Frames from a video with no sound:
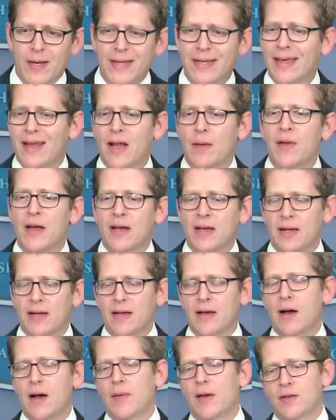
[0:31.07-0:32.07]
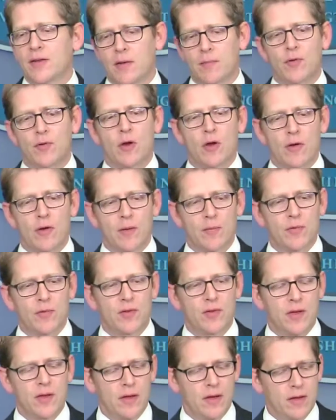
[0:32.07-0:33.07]
But again, I'm not going to comment on
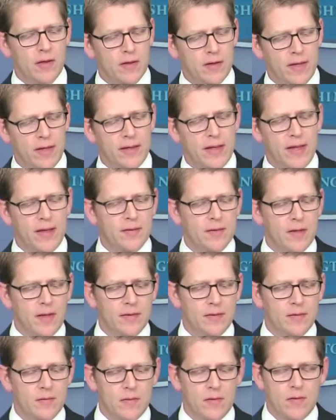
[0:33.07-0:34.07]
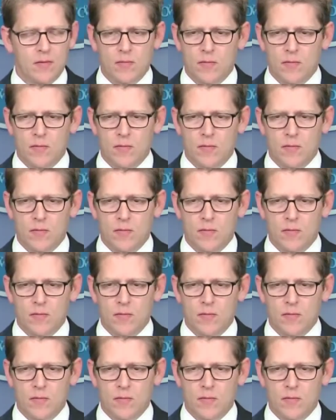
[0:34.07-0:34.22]
programs and